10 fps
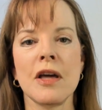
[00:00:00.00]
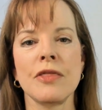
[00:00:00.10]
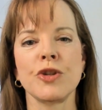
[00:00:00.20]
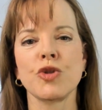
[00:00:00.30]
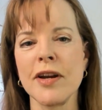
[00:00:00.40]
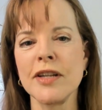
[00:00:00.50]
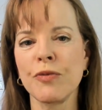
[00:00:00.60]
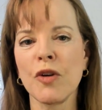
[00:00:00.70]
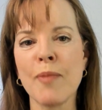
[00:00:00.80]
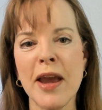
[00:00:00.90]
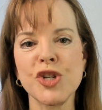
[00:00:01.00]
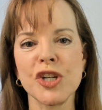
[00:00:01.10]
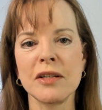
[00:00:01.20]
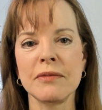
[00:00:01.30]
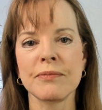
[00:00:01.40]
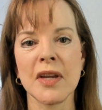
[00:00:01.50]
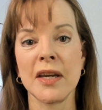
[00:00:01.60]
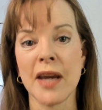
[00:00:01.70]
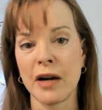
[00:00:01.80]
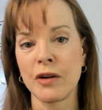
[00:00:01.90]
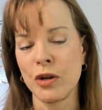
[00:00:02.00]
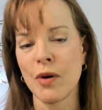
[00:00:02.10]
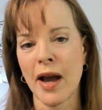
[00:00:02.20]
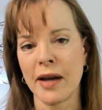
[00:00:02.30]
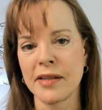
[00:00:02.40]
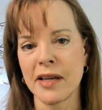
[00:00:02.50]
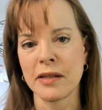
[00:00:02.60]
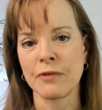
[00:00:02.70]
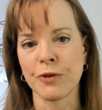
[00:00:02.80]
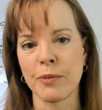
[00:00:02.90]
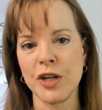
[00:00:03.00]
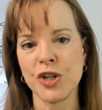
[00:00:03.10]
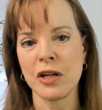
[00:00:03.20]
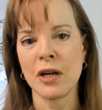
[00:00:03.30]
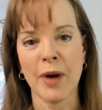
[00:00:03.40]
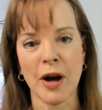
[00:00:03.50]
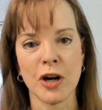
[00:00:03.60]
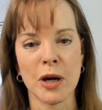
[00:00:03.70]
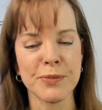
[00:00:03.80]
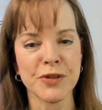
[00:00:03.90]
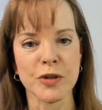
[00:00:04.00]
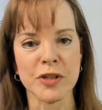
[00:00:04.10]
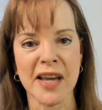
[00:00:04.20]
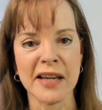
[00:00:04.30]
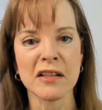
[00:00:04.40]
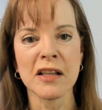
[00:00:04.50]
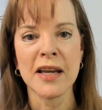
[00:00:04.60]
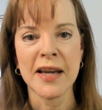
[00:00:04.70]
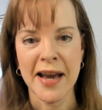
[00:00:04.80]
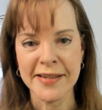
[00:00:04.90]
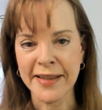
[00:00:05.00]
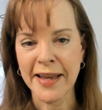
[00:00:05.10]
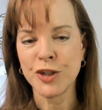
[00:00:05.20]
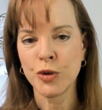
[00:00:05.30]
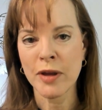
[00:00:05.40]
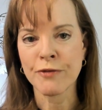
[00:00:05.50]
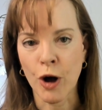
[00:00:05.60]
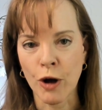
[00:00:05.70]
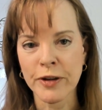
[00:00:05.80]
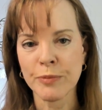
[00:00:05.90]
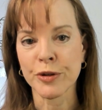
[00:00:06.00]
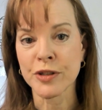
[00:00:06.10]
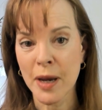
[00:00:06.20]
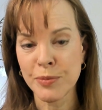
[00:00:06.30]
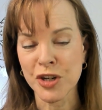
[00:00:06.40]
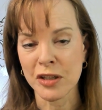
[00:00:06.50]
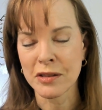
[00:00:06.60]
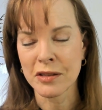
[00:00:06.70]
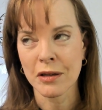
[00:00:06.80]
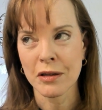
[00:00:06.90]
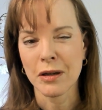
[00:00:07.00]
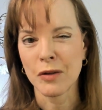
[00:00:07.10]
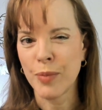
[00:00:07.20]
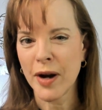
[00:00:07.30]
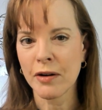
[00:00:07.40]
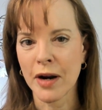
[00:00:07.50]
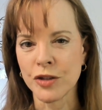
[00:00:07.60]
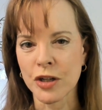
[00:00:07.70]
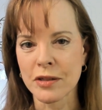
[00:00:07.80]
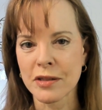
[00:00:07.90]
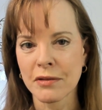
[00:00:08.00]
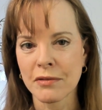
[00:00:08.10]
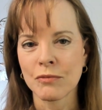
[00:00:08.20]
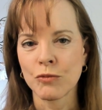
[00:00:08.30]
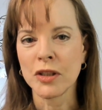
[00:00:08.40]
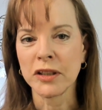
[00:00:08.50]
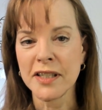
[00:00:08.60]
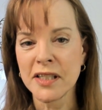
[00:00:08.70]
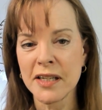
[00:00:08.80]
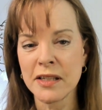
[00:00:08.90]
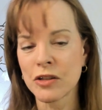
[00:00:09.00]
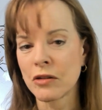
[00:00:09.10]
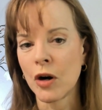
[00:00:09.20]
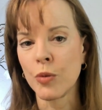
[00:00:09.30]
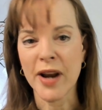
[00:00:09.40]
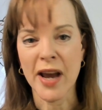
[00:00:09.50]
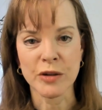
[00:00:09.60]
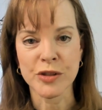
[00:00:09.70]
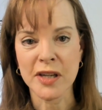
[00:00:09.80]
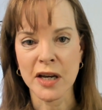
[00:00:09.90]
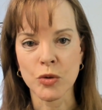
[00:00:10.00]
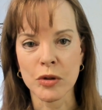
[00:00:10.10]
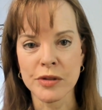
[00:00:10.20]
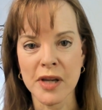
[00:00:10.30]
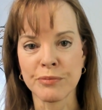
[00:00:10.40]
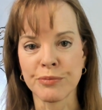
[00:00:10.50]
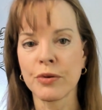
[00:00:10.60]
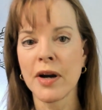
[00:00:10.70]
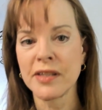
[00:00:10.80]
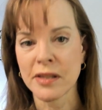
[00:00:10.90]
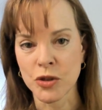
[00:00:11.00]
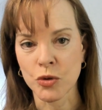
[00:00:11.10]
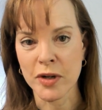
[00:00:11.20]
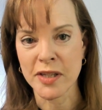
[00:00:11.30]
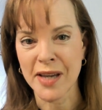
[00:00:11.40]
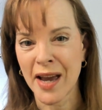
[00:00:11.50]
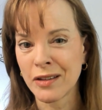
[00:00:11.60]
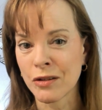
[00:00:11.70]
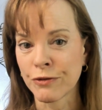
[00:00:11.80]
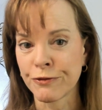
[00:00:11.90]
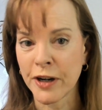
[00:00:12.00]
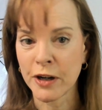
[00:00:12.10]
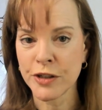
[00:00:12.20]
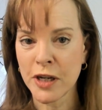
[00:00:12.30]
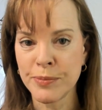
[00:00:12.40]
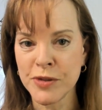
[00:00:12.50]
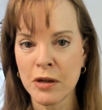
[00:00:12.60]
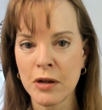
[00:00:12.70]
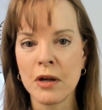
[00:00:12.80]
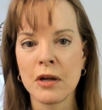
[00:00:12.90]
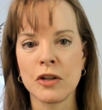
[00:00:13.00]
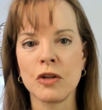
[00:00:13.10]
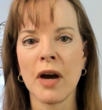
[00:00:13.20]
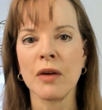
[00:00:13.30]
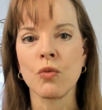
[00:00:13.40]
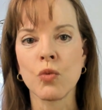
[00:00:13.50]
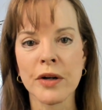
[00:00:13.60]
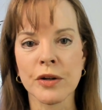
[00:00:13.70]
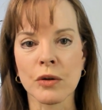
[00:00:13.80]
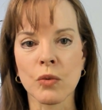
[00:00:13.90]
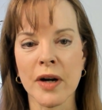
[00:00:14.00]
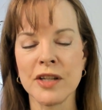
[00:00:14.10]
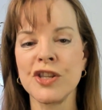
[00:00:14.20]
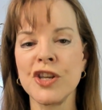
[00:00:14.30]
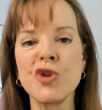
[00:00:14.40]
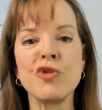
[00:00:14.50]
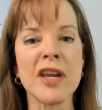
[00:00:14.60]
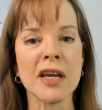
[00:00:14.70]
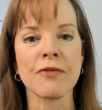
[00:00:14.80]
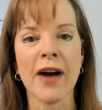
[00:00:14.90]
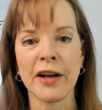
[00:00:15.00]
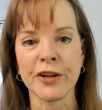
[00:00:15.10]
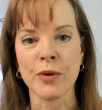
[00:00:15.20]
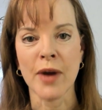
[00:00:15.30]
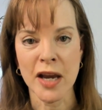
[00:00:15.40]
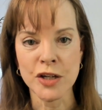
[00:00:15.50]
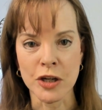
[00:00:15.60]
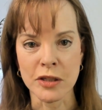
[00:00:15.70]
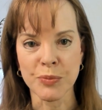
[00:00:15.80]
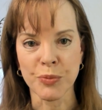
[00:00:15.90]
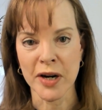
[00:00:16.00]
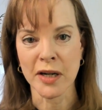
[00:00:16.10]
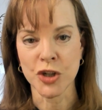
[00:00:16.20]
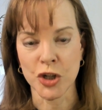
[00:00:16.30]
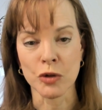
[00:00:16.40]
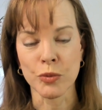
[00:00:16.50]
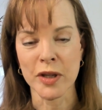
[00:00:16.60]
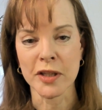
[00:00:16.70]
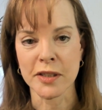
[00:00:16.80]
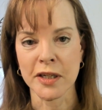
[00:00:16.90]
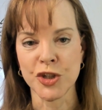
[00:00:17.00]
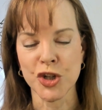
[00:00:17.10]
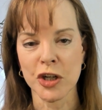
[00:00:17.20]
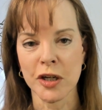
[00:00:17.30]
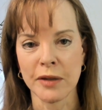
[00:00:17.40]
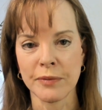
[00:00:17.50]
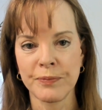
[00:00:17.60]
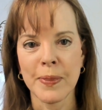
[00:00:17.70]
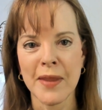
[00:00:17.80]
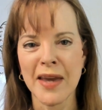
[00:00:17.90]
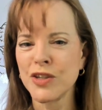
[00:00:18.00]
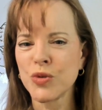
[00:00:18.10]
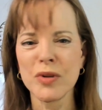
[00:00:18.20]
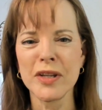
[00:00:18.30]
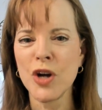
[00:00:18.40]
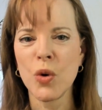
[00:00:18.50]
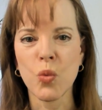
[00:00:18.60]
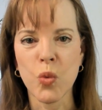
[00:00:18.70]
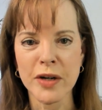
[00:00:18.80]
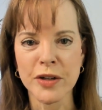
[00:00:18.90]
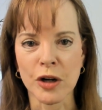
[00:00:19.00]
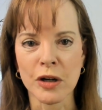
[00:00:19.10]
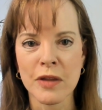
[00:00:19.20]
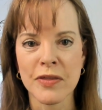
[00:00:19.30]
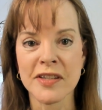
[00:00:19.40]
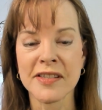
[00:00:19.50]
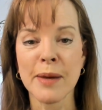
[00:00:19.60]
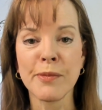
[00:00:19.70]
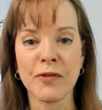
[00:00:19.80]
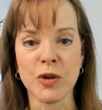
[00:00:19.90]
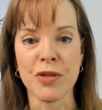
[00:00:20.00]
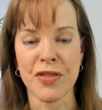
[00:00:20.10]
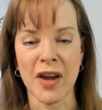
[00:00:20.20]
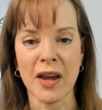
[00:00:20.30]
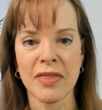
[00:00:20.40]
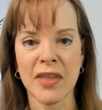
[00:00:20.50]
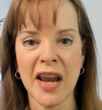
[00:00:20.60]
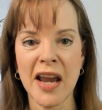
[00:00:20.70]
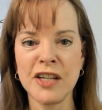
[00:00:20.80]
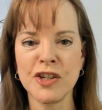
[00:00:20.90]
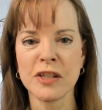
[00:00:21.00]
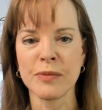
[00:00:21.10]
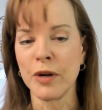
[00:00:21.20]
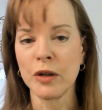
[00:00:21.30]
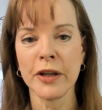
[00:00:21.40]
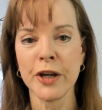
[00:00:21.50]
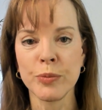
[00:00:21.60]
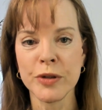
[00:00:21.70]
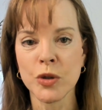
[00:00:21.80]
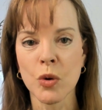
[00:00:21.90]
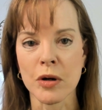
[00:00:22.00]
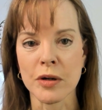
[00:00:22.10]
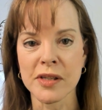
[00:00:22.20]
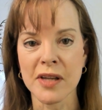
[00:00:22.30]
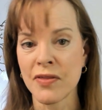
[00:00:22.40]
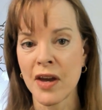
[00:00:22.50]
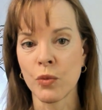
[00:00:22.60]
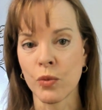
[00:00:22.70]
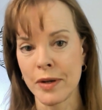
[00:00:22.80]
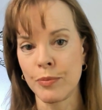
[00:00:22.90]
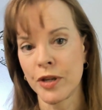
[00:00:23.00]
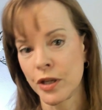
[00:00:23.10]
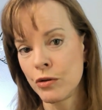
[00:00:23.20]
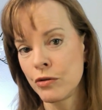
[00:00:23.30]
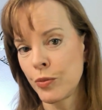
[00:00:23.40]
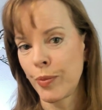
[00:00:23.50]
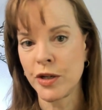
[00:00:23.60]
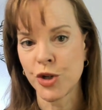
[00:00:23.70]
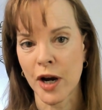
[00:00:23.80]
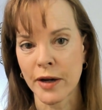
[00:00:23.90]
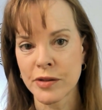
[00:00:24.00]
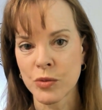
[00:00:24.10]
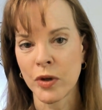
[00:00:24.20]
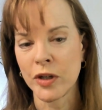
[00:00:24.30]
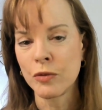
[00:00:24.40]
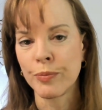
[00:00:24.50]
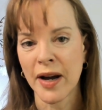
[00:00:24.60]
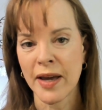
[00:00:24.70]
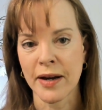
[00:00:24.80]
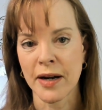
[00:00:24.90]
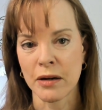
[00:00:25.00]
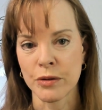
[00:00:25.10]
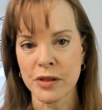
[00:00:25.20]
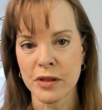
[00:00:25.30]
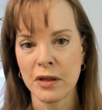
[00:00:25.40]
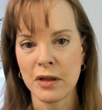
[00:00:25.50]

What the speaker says: The transformation in how you access information about homes for sale has led to evolving perceptions of buyer agents. With listings, open house schedules, and price histories at your fingertips, you might wonder what is the unique value agents bring to your real estate journey. And it's really no wonder that some of you think that agents merely open doors and then reap huge paychecks when you buy the house.